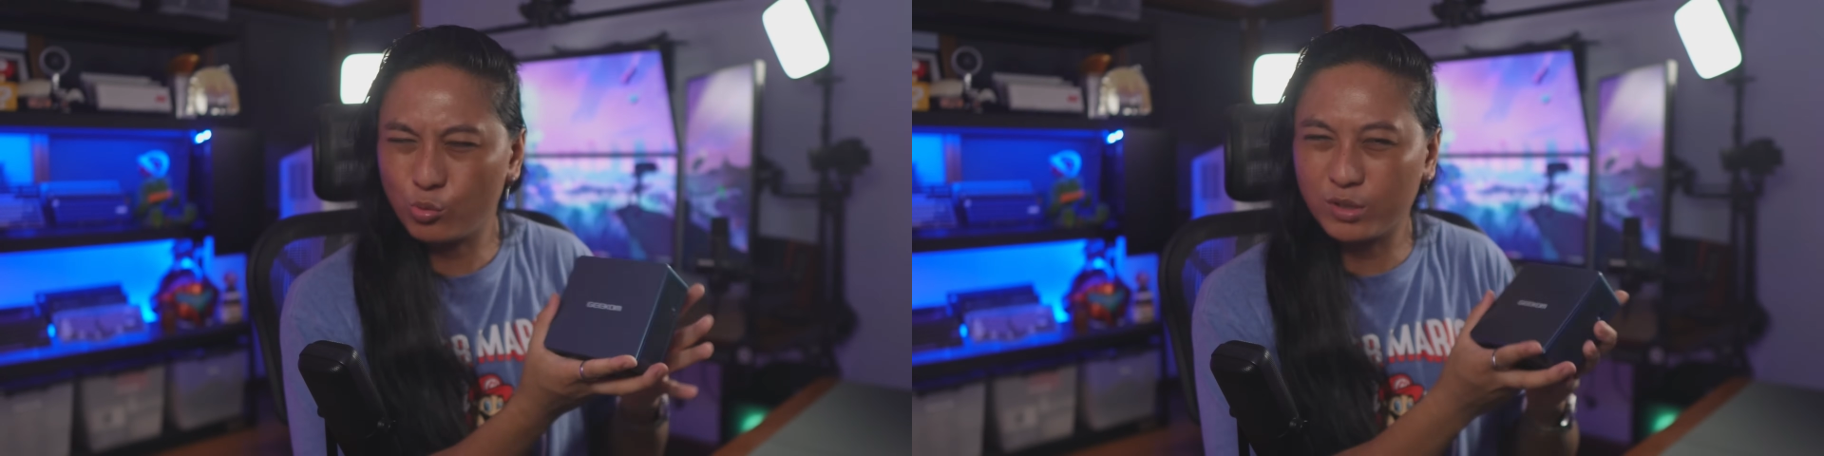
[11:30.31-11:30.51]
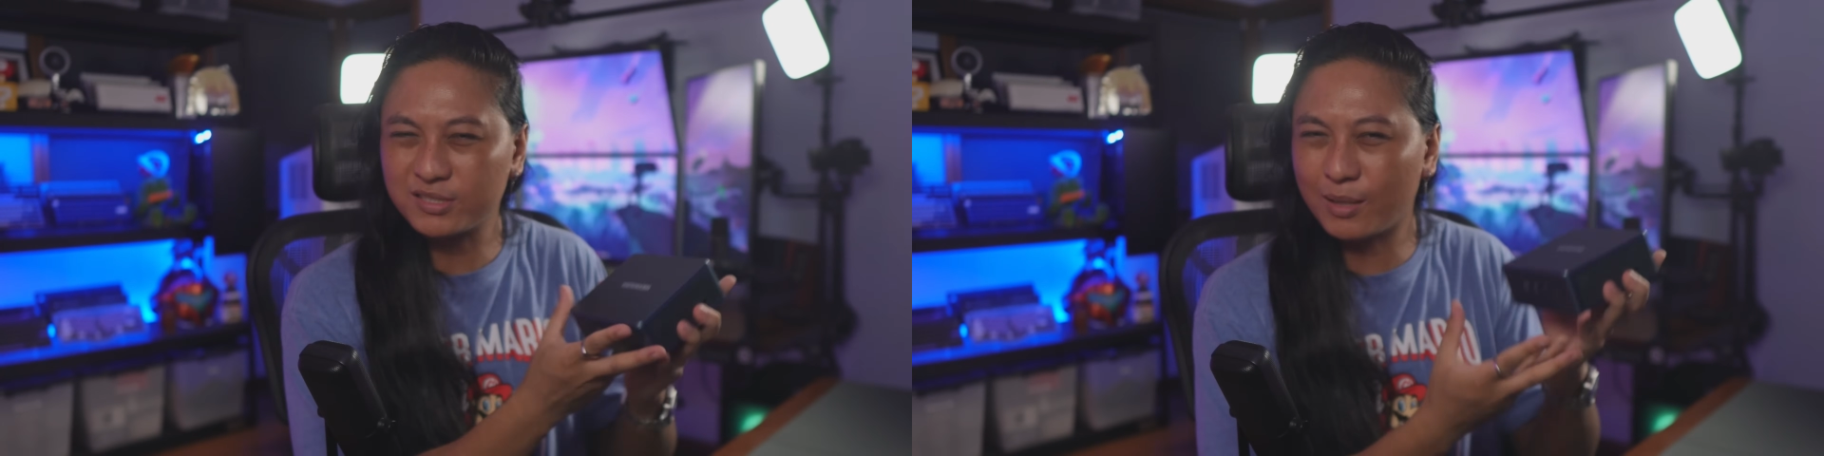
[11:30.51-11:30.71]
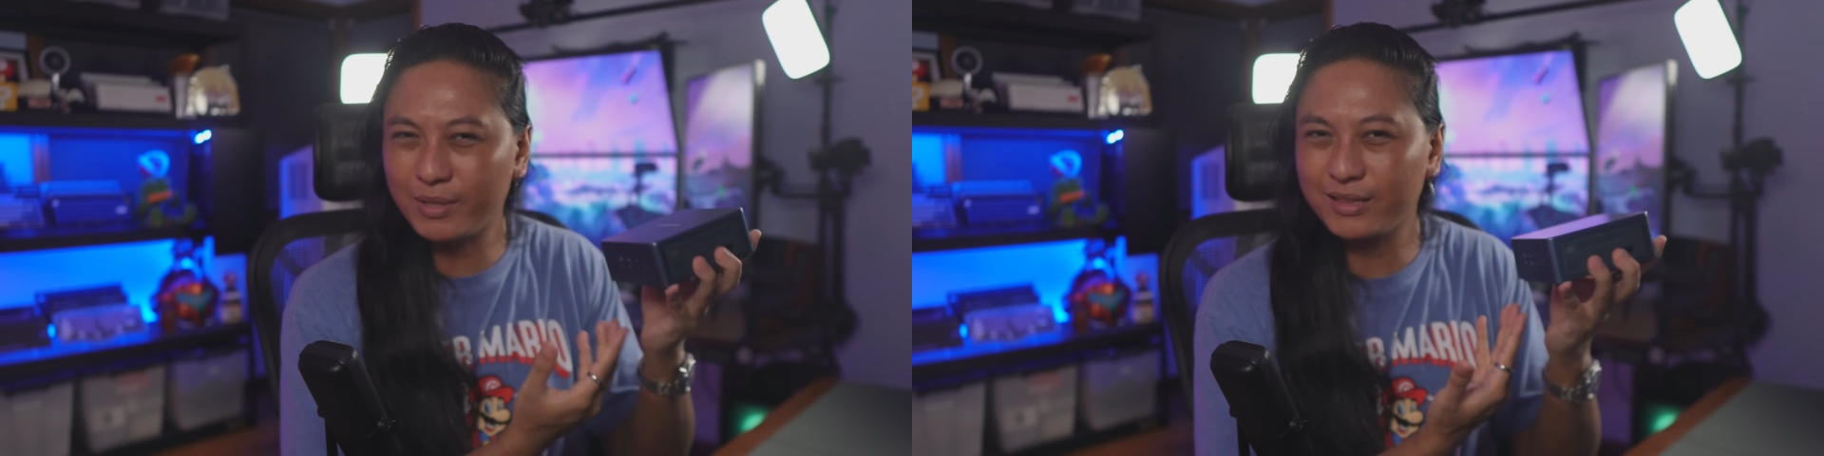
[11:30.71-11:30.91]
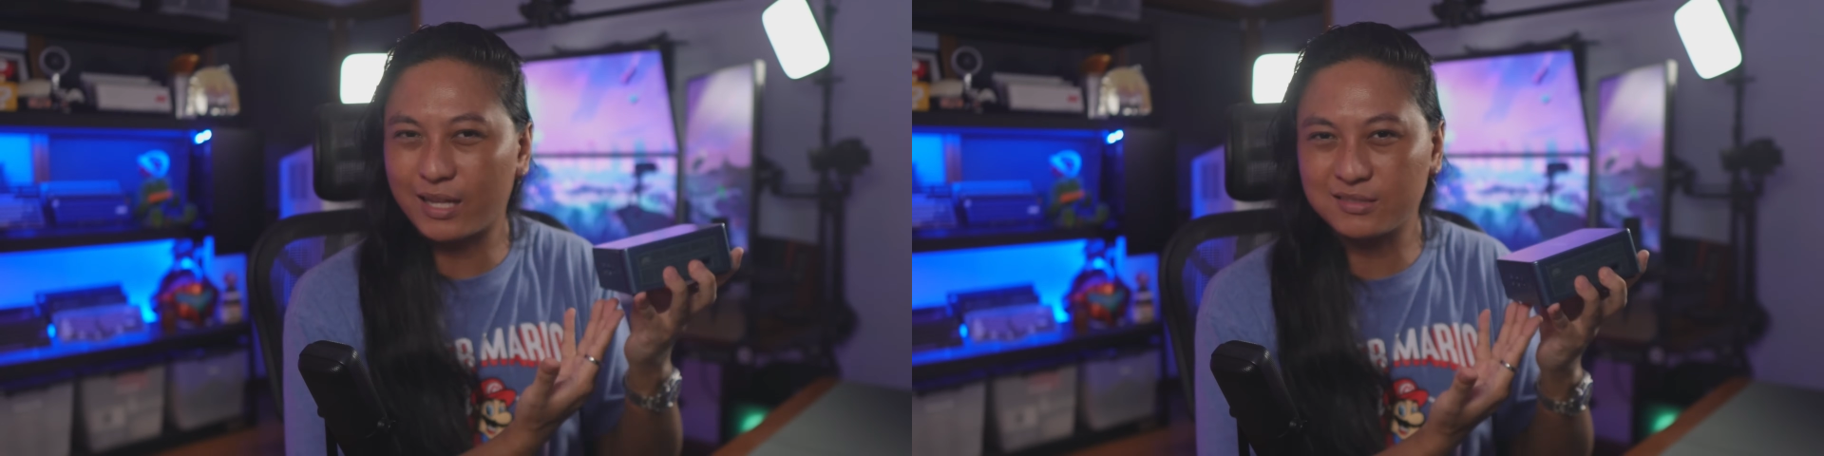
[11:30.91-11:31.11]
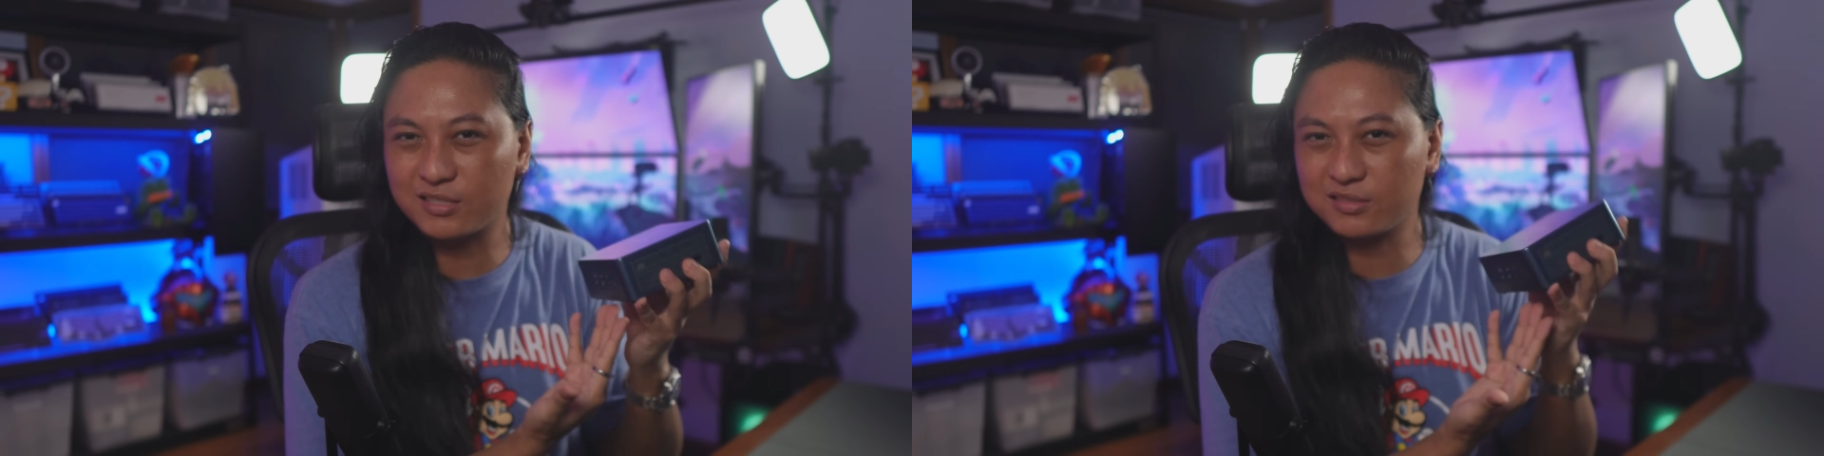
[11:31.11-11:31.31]
with something
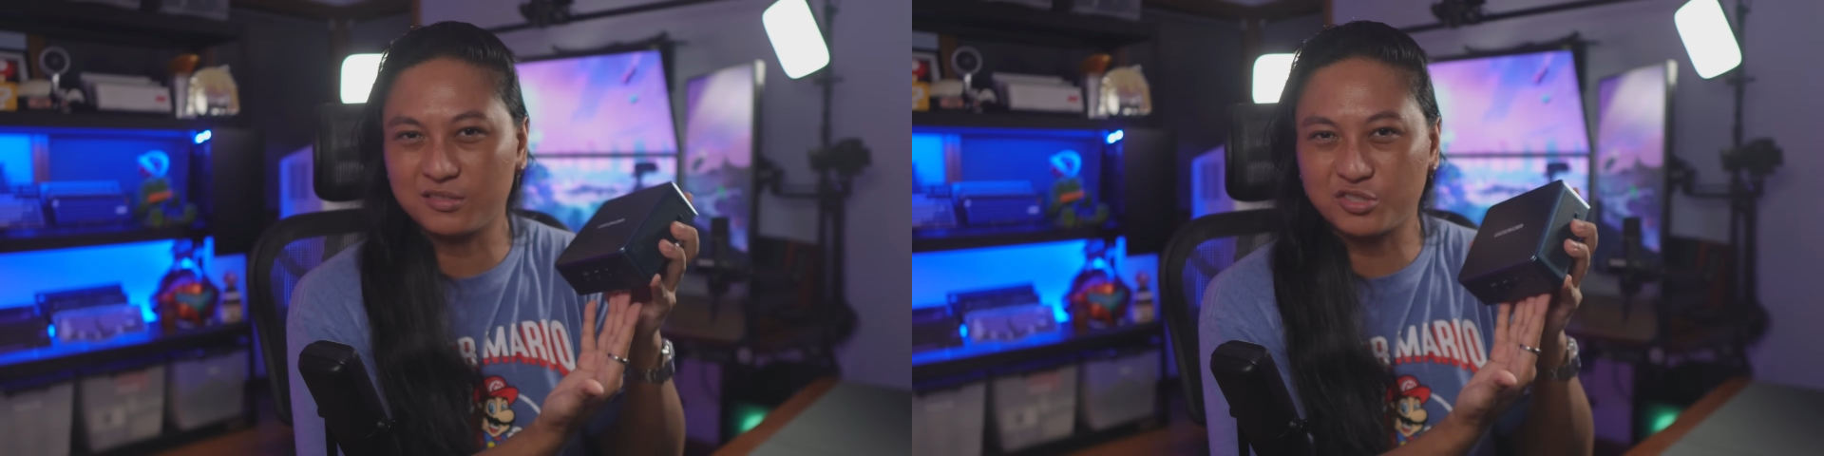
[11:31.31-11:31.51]
that's just